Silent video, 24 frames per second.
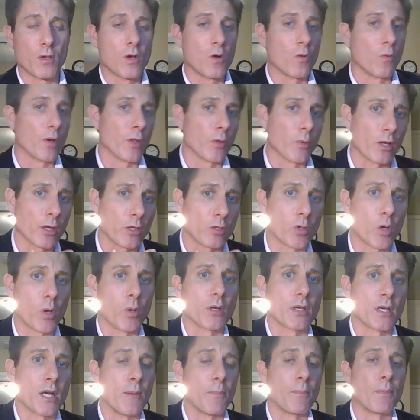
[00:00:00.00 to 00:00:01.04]
Whether you want to grow
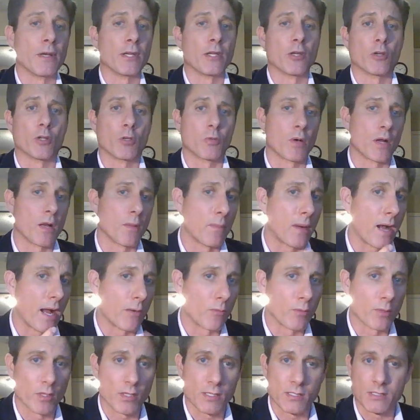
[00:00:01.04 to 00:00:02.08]
a company, or you want to buy
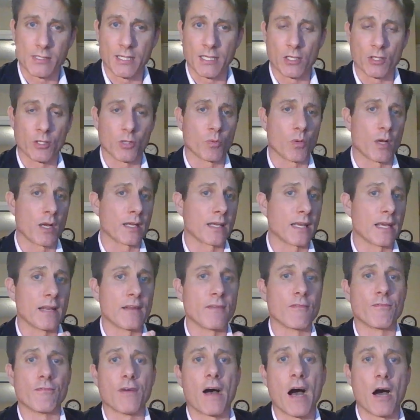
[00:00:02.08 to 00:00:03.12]
real estate, or you want to get
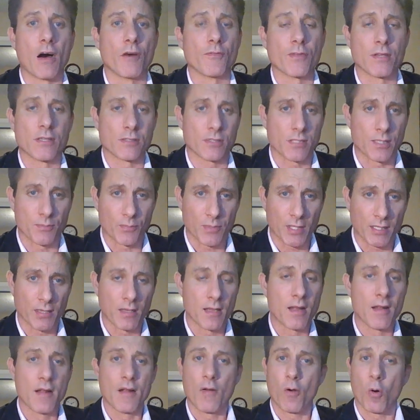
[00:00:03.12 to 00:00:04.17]
involved in something,
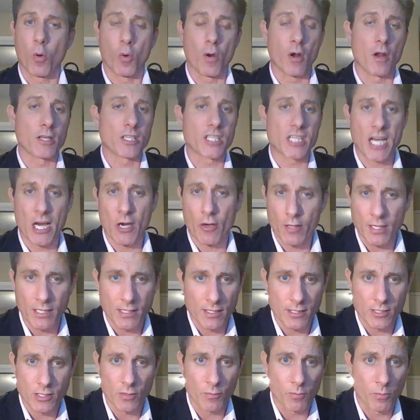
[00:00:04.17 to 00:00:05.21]
or a charity
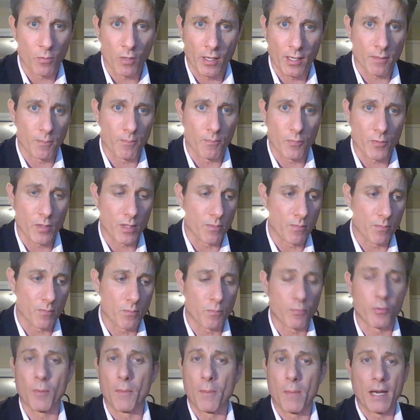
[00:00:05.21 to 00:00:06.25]
that you want to
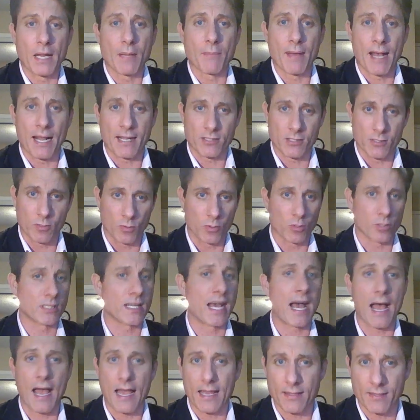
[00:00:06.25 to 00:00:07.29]
put money back to or
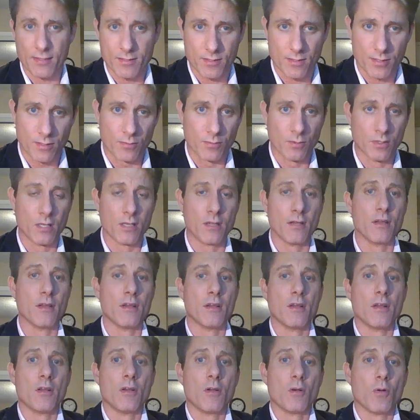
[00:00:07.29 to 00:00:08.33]
tithe to.
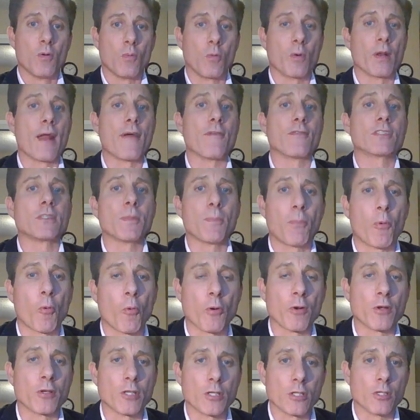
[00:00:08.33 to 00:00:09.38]
Whatever's
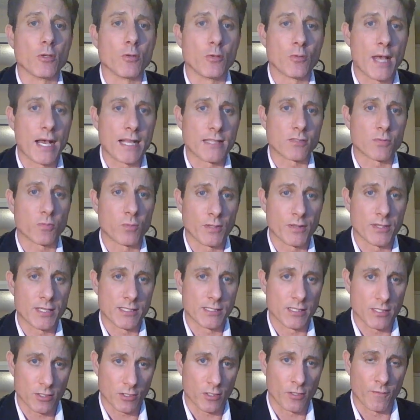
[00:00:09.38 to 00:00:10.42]
important to you, that's what
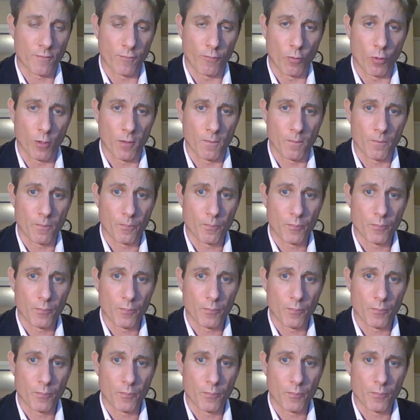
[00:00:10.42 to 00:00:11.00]
this is good for.